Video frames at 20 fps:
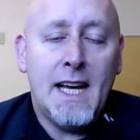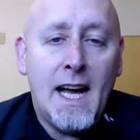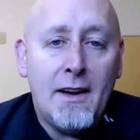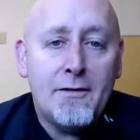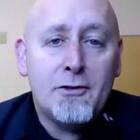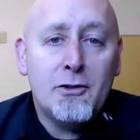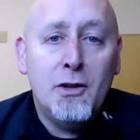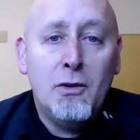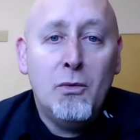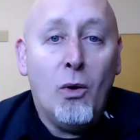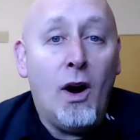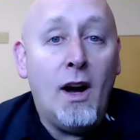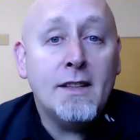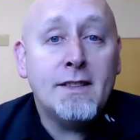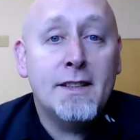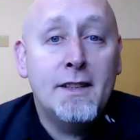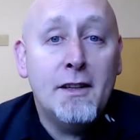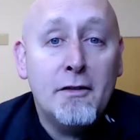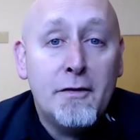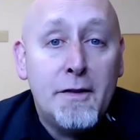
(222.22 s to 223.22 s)
After he
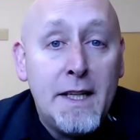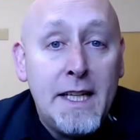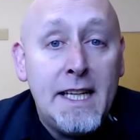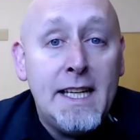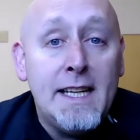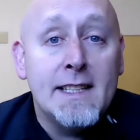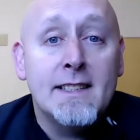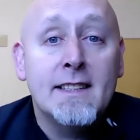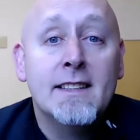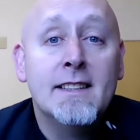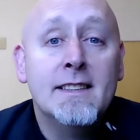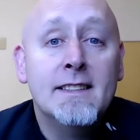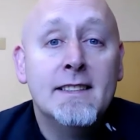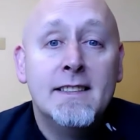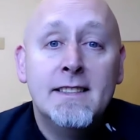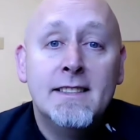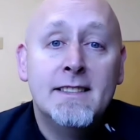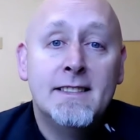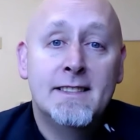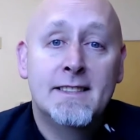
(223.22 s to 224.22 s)
washed their feet,
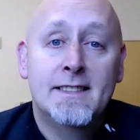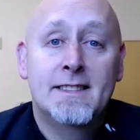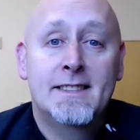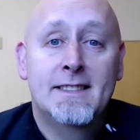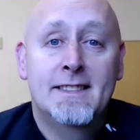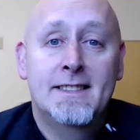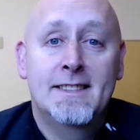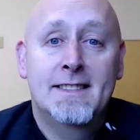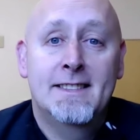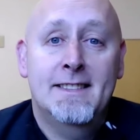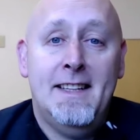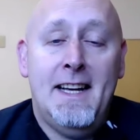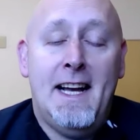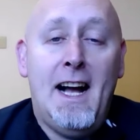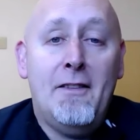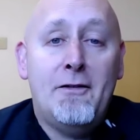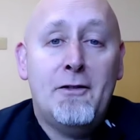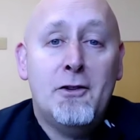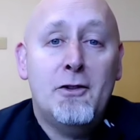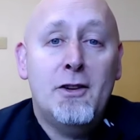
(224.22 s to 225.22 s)

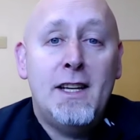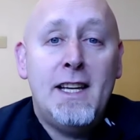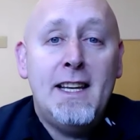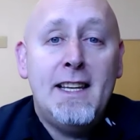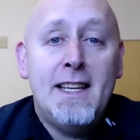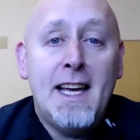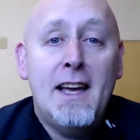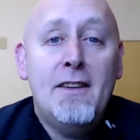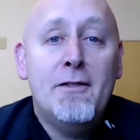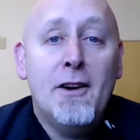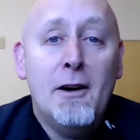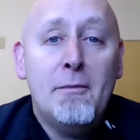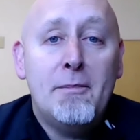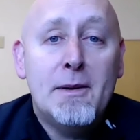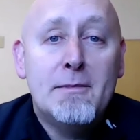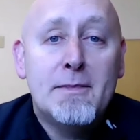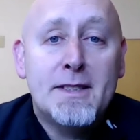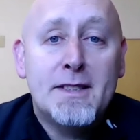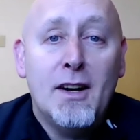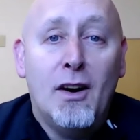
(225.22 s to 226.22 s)
after he gave up
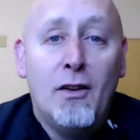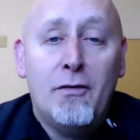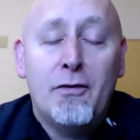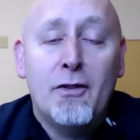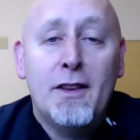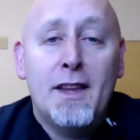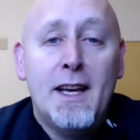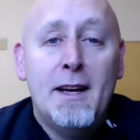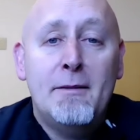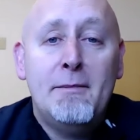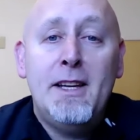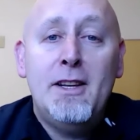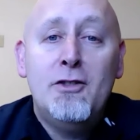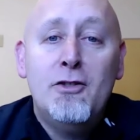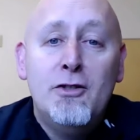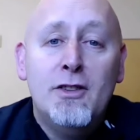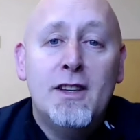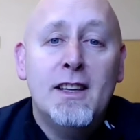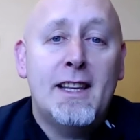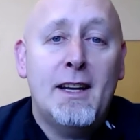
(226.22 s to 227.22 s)
himself for them, he
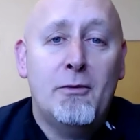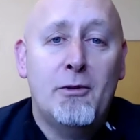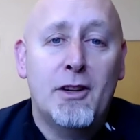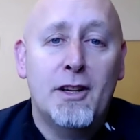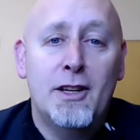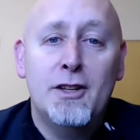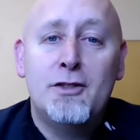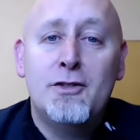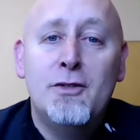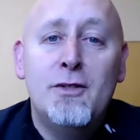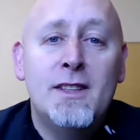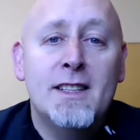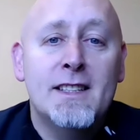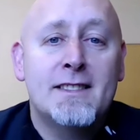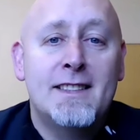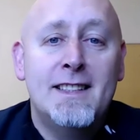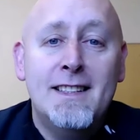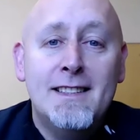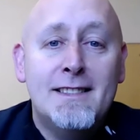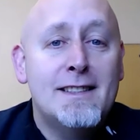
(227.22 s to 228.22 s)
knew that they were going to do
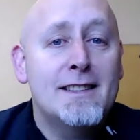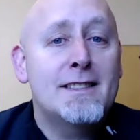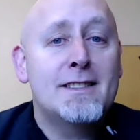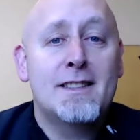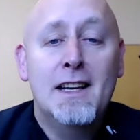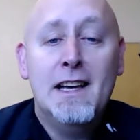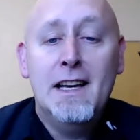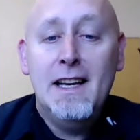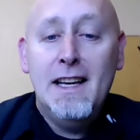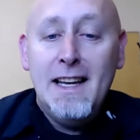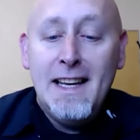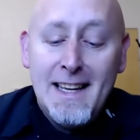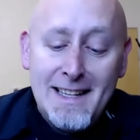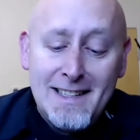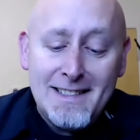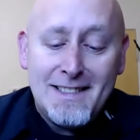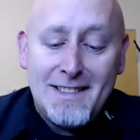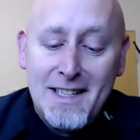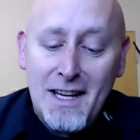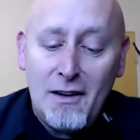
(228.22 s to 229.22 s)
this. This is
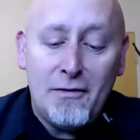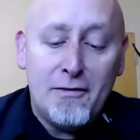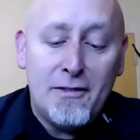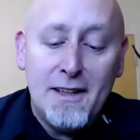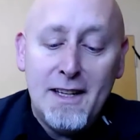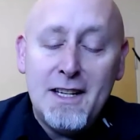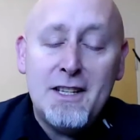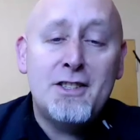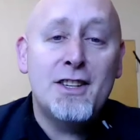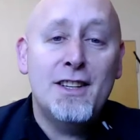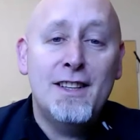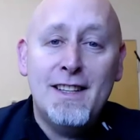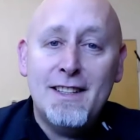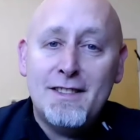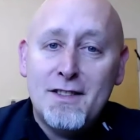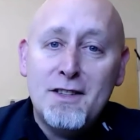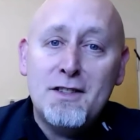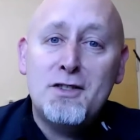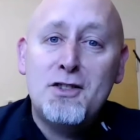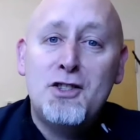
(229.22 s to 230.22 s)
his definition.
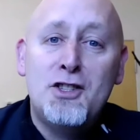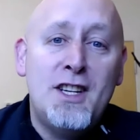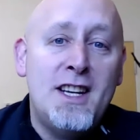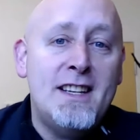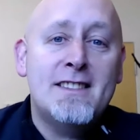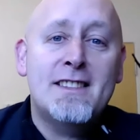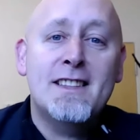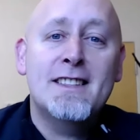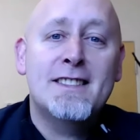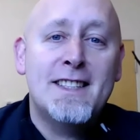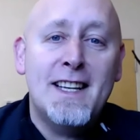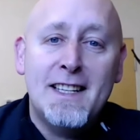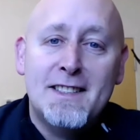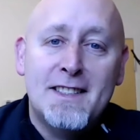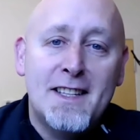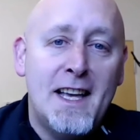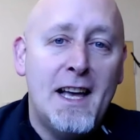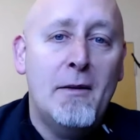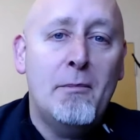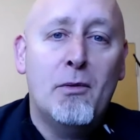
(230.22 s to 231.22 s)
This is Jesus'
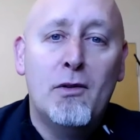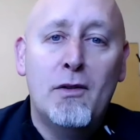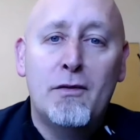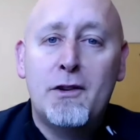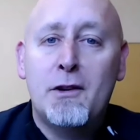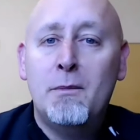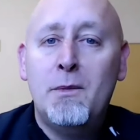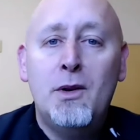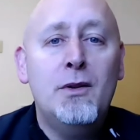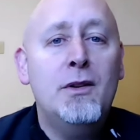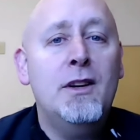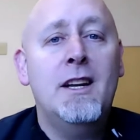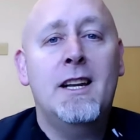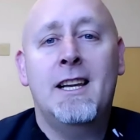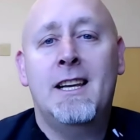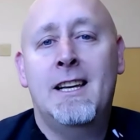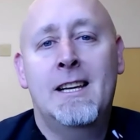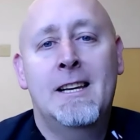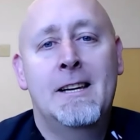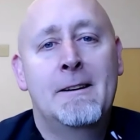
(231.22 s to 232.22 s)
example of
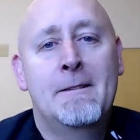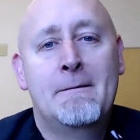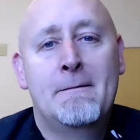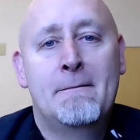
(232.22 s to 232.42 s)
community.